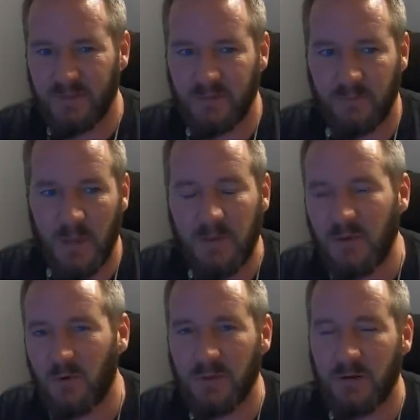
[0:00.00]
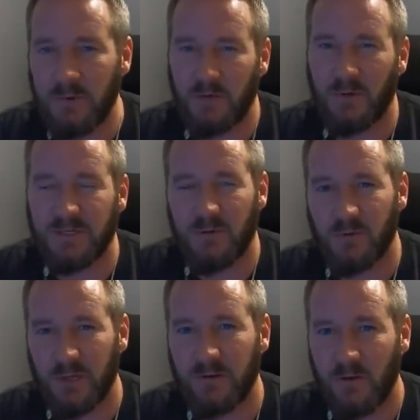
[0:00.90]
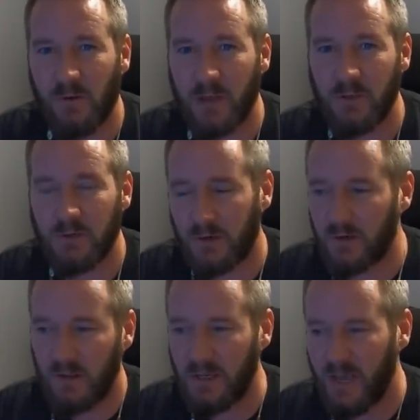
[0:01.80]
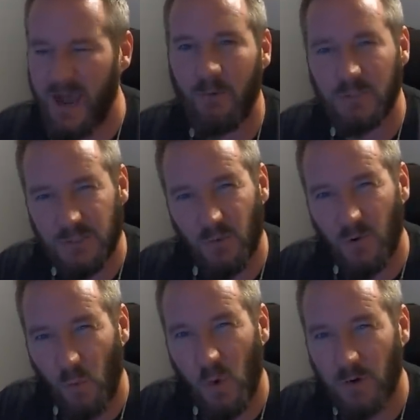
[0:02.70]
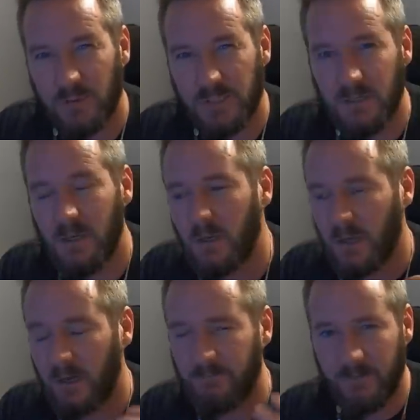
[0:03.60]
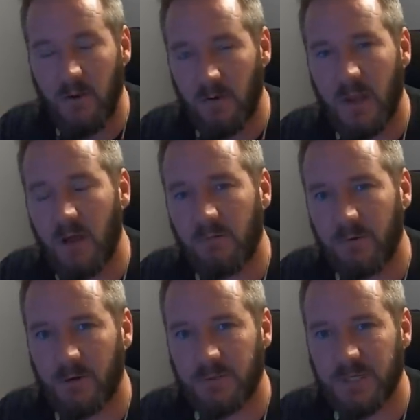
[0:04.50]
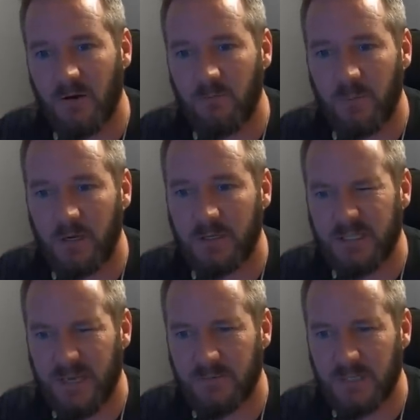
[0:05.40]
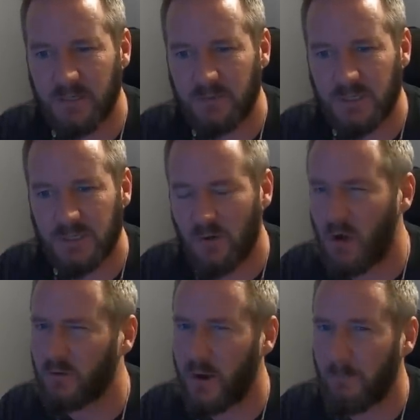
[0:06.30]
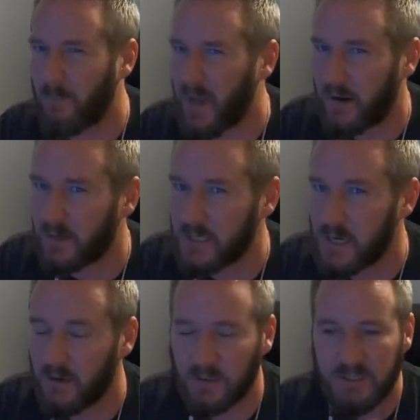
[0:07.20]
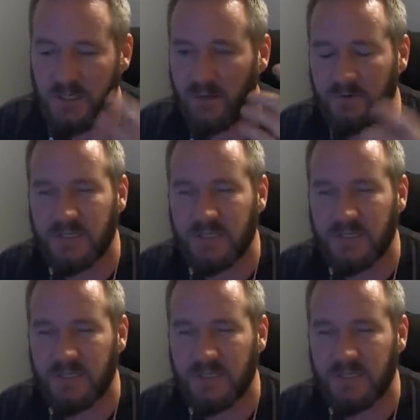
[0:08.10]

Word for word: maybe do a little bit of research into your engine and, and how it sort of works and figure that out for yourself. But it sounds like just an all around bad idea unless you have a